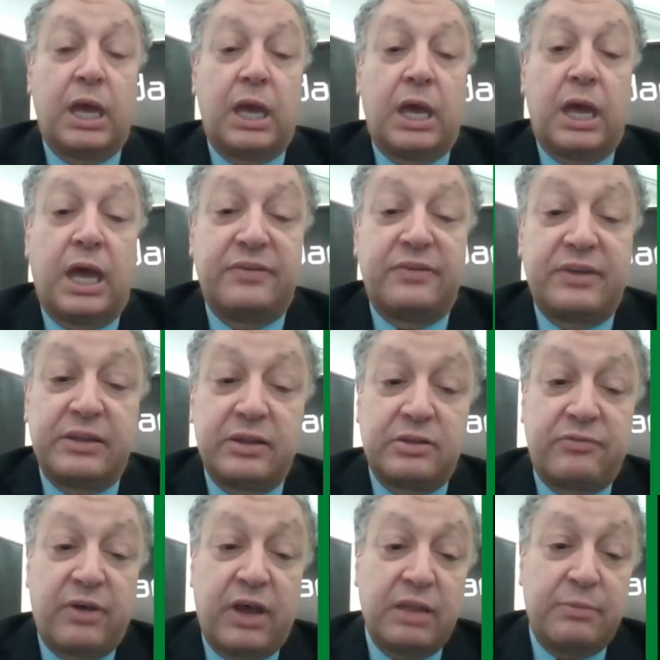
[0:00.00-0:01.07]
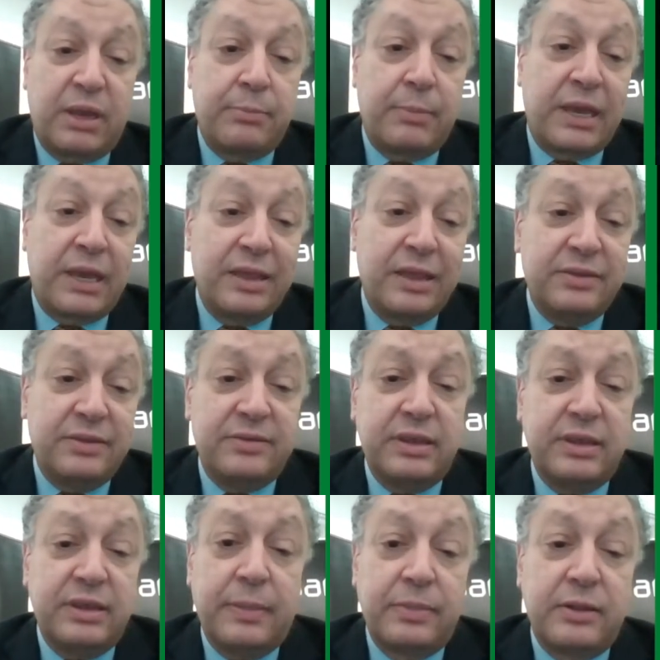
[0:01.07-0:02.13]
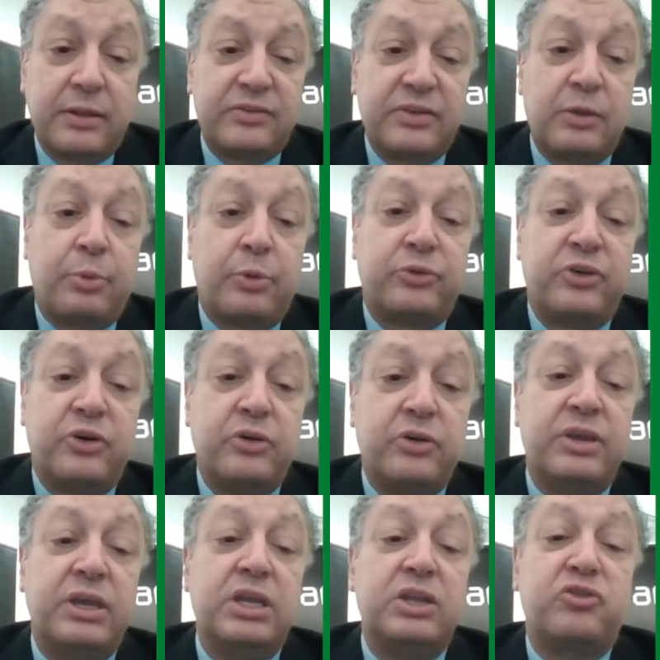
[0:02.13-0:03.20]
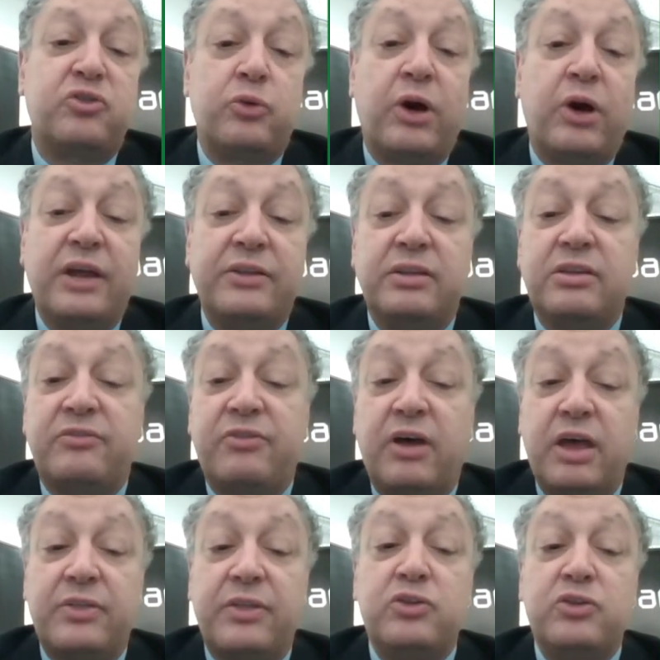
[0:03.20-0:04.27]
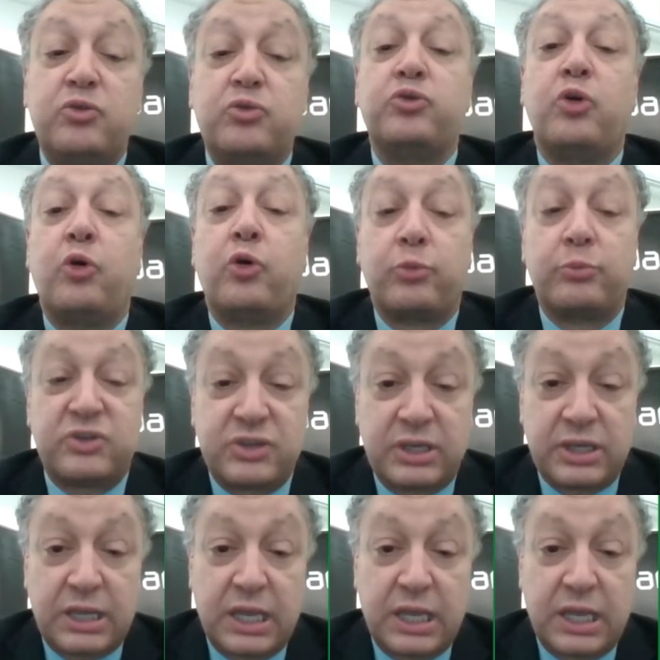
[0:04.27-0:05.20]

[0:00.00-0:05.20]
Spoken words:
As identified by McKinsey, there is an opportunity to identify the new norms,